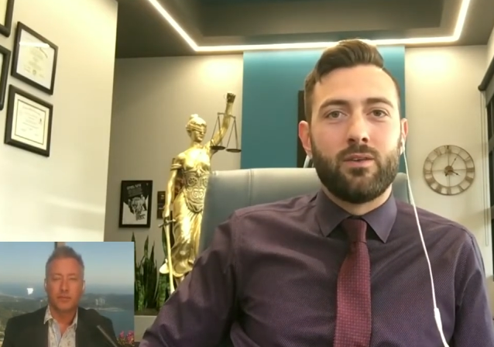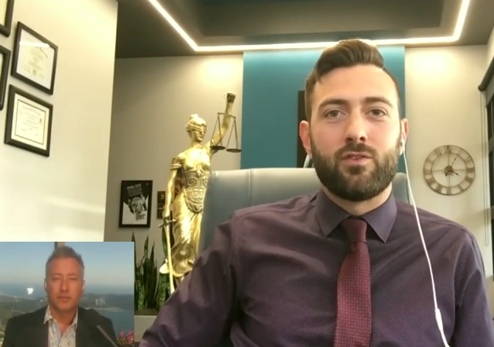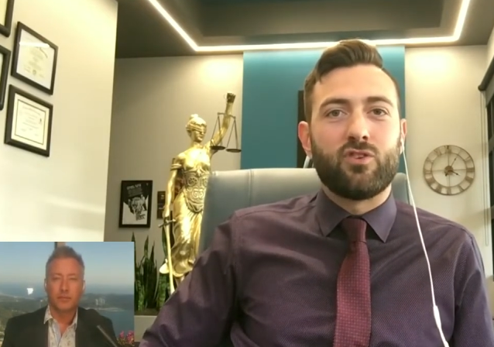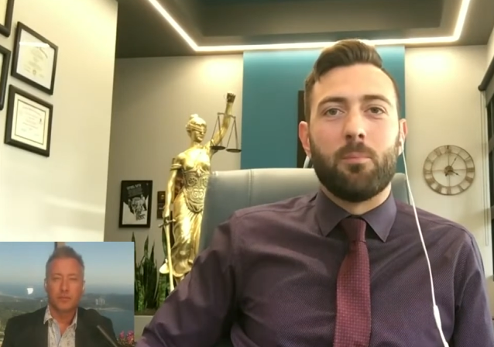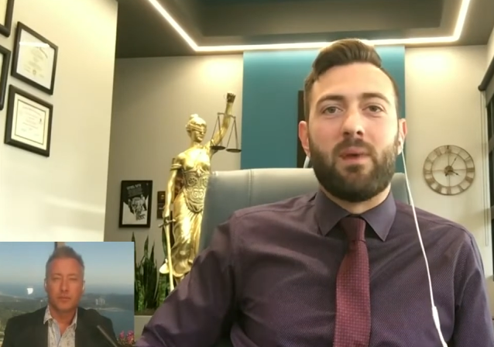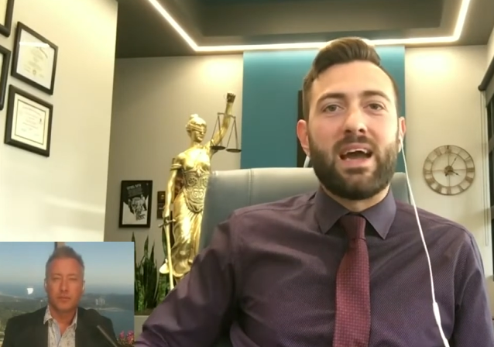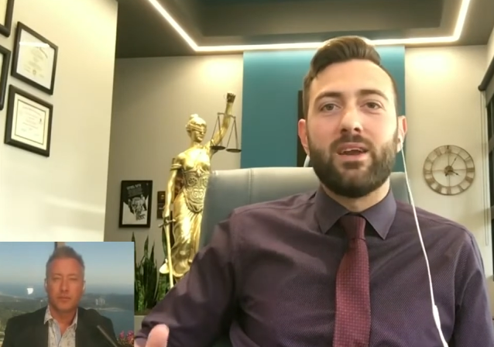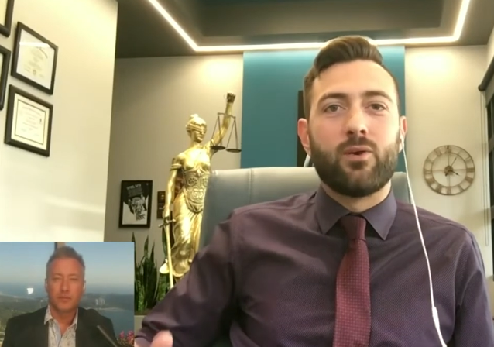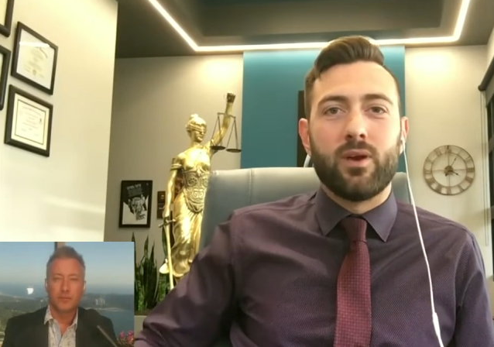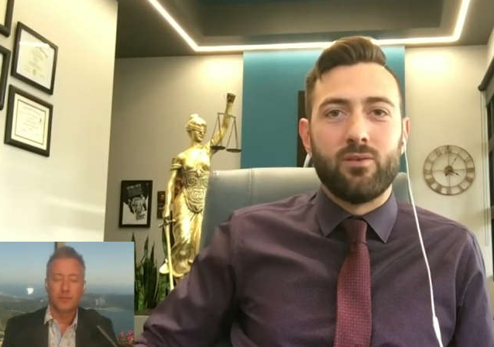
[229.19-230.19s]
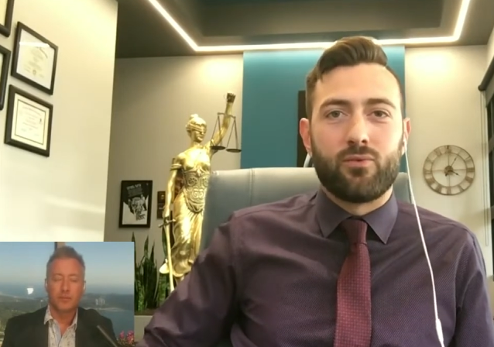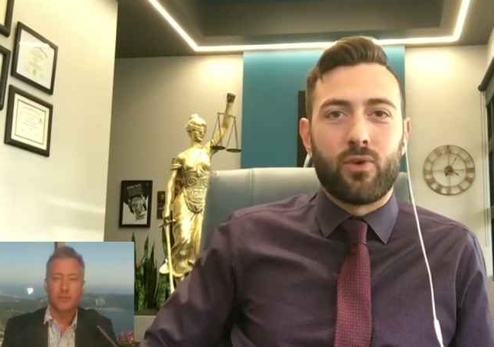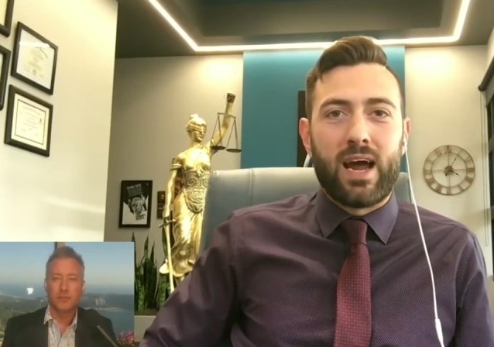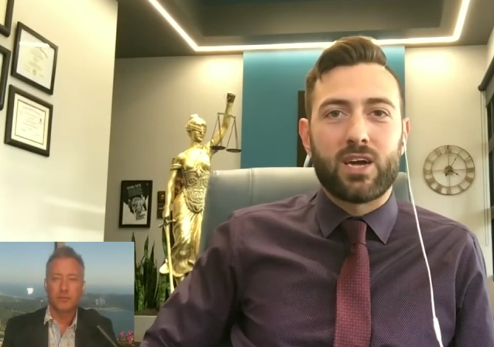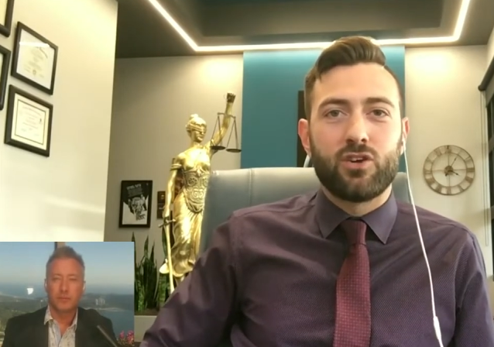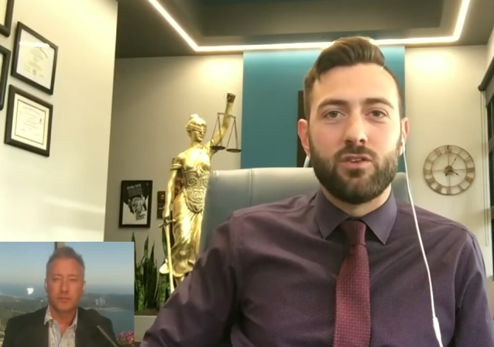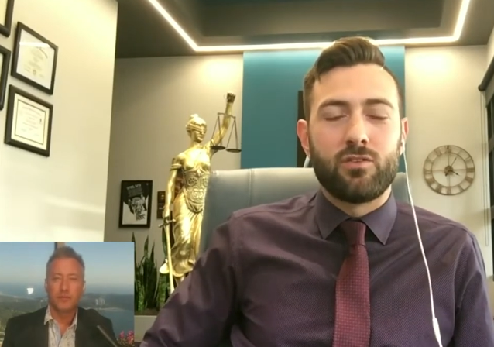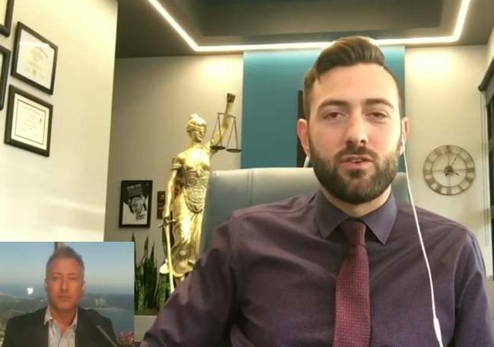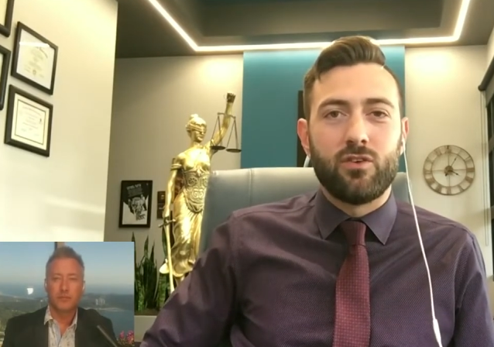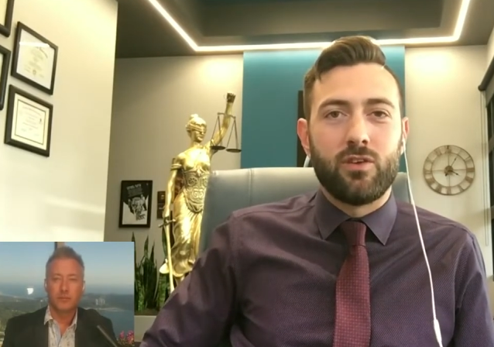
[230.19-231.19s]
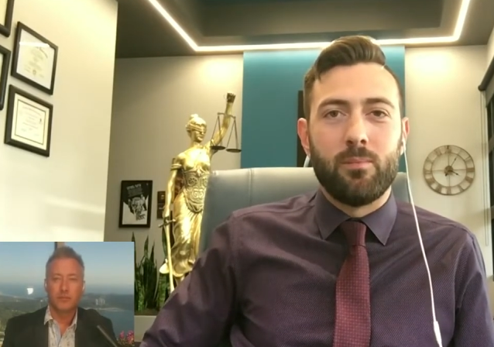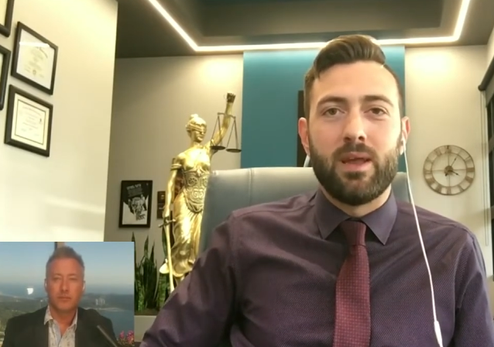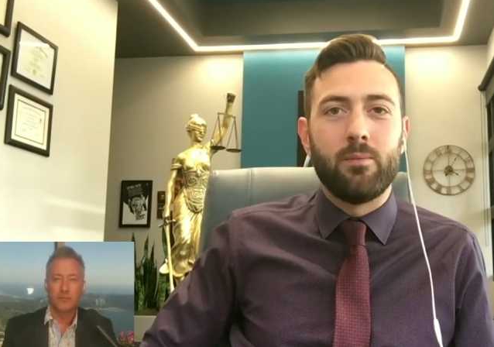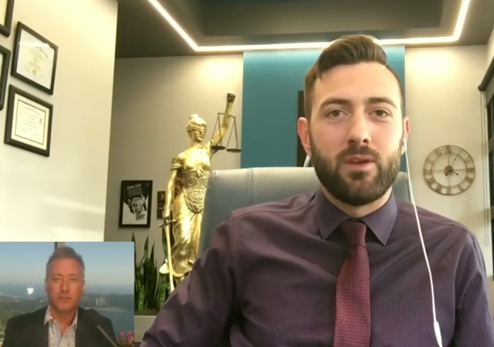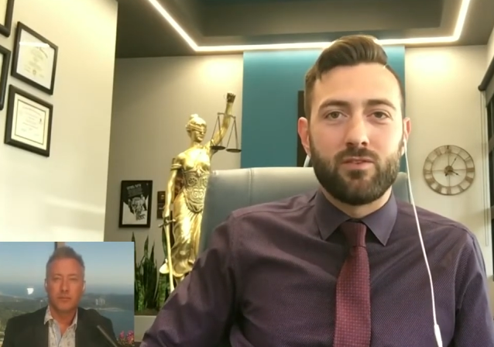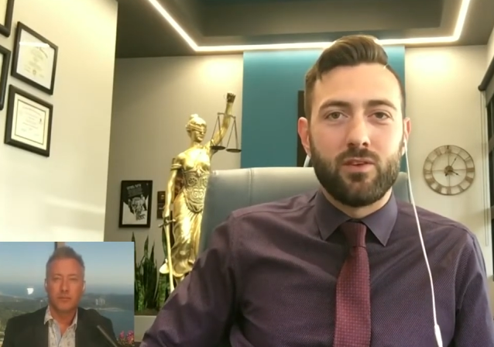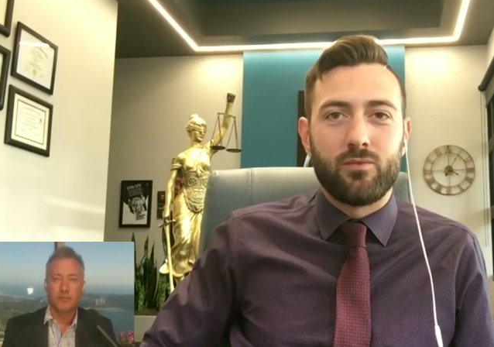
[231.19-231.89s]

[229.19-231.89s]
Speaker 1: such a minor infraction, such a de minimis